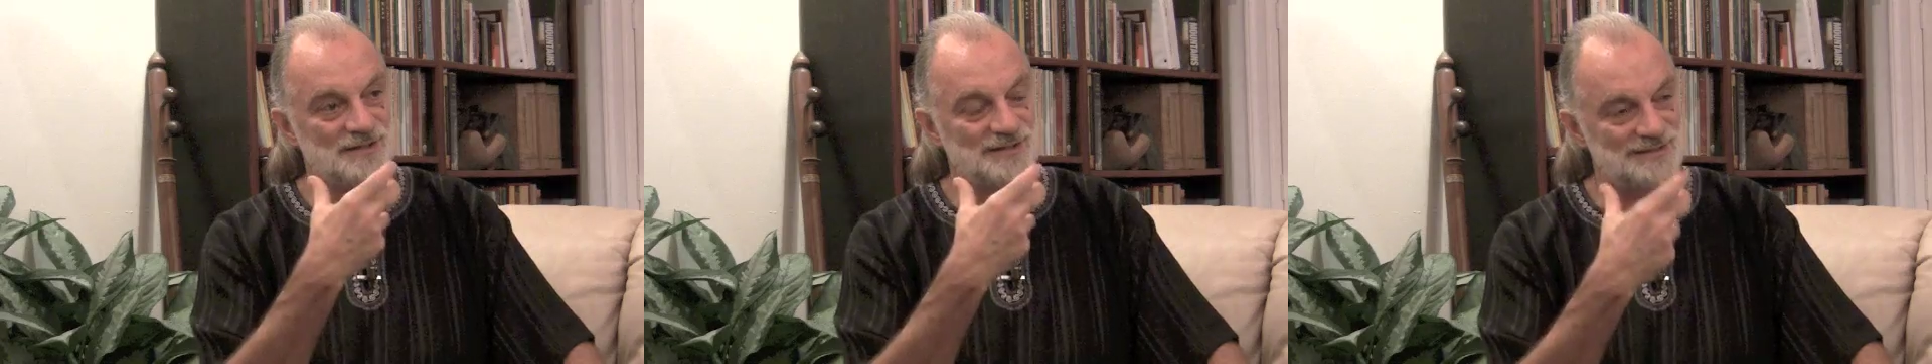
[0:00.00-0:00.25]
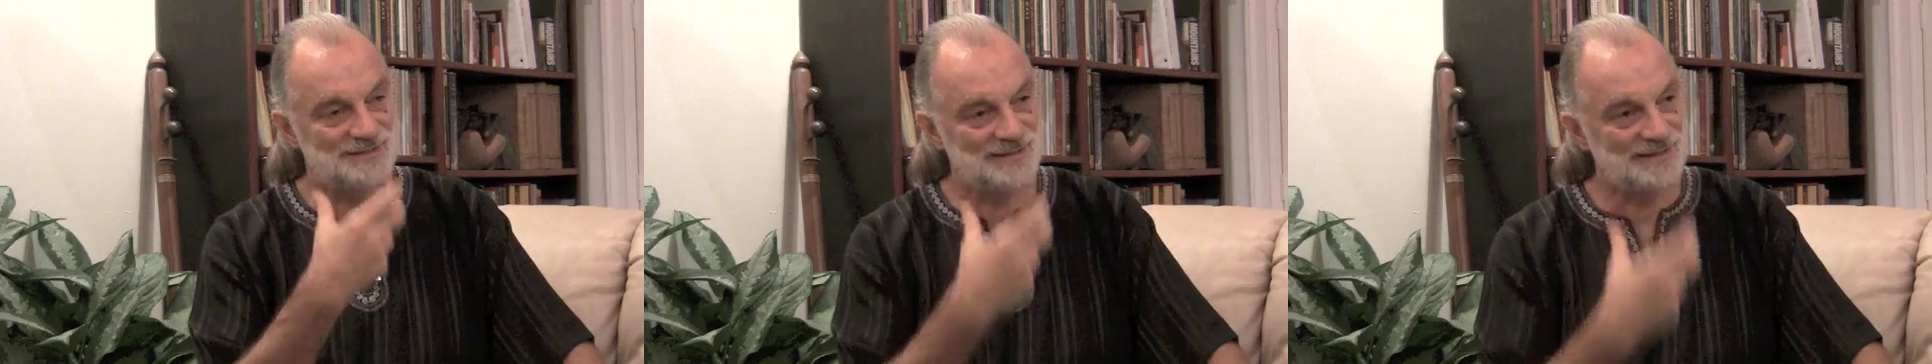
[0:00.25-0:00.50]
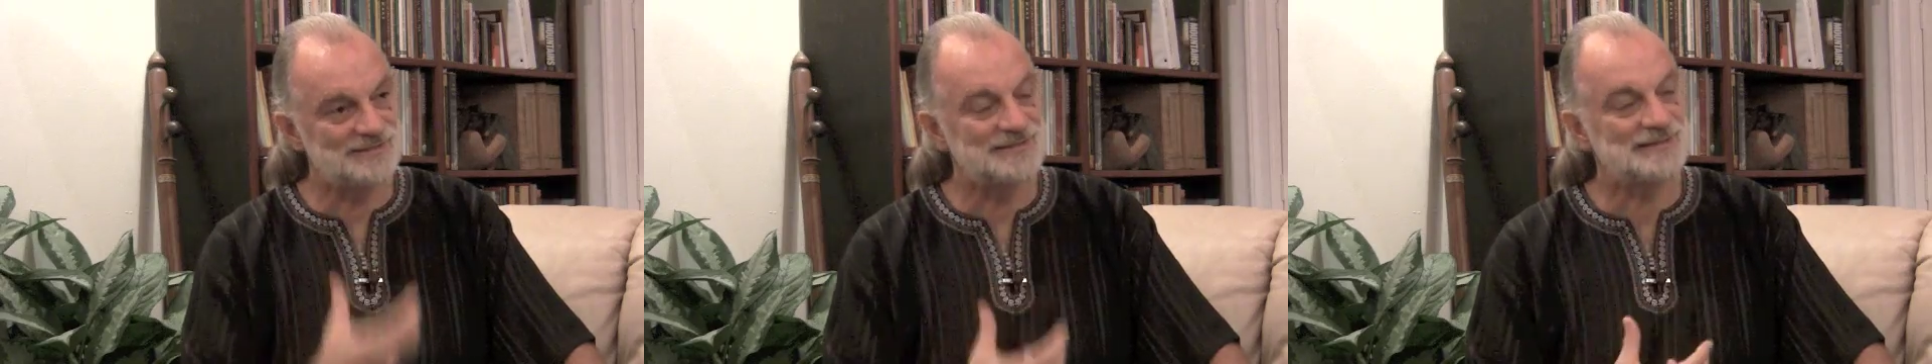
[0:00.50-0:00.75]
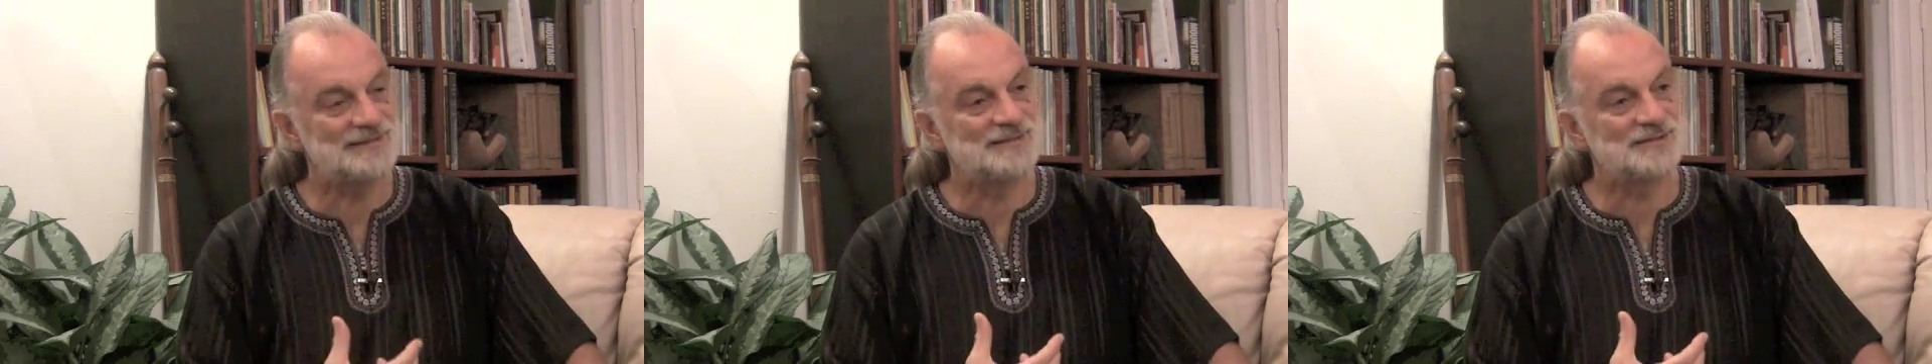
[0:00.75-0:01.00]

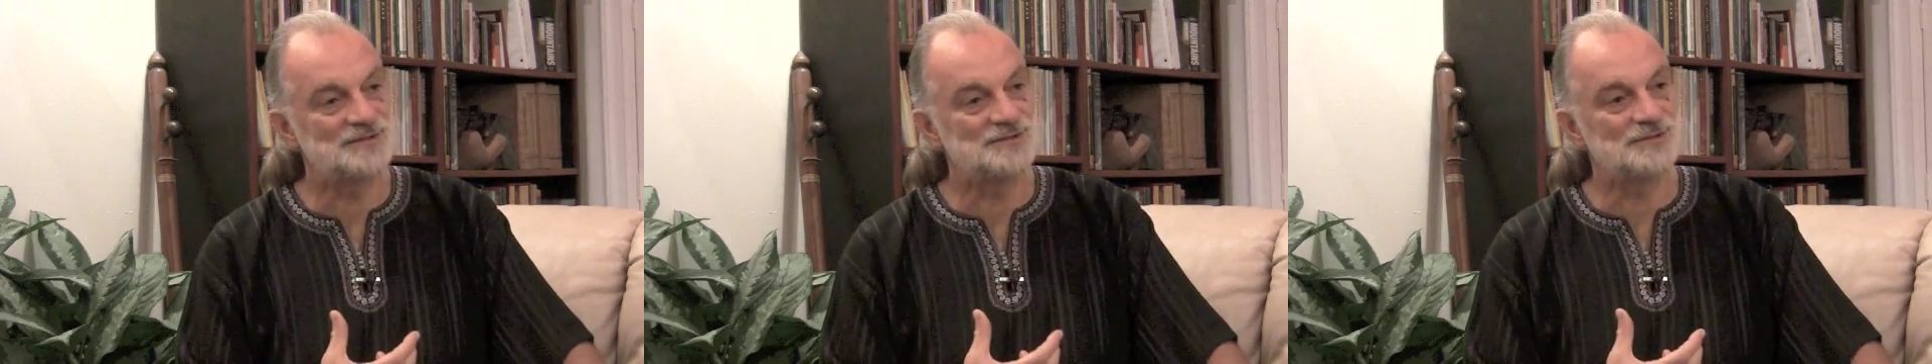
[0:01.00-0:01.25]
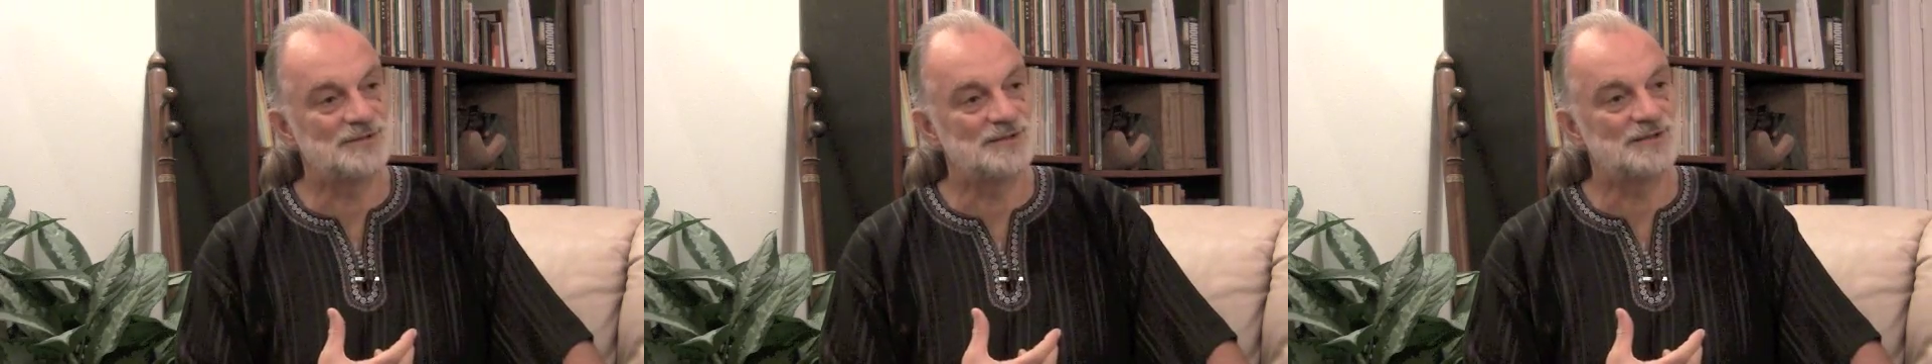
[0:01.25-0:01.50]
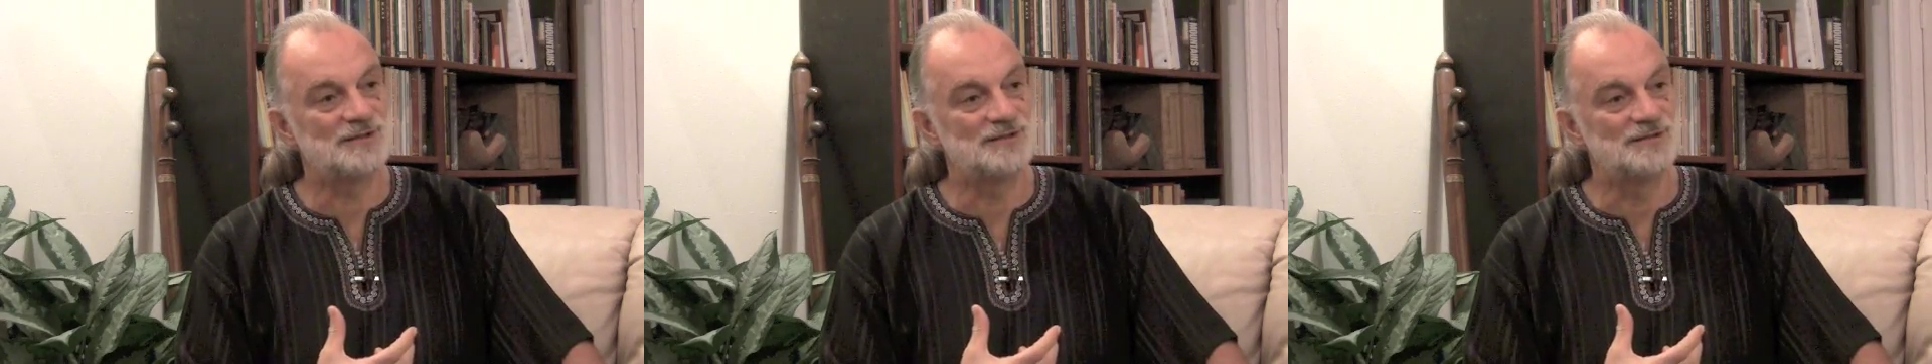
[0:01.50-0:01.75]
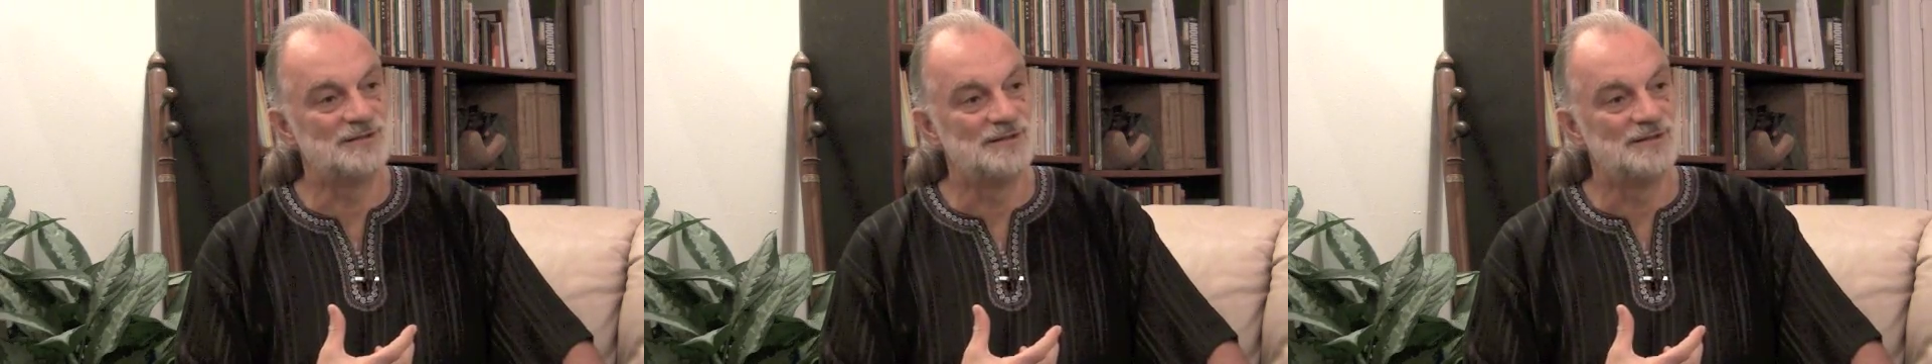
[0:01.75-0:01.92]
clarity that you are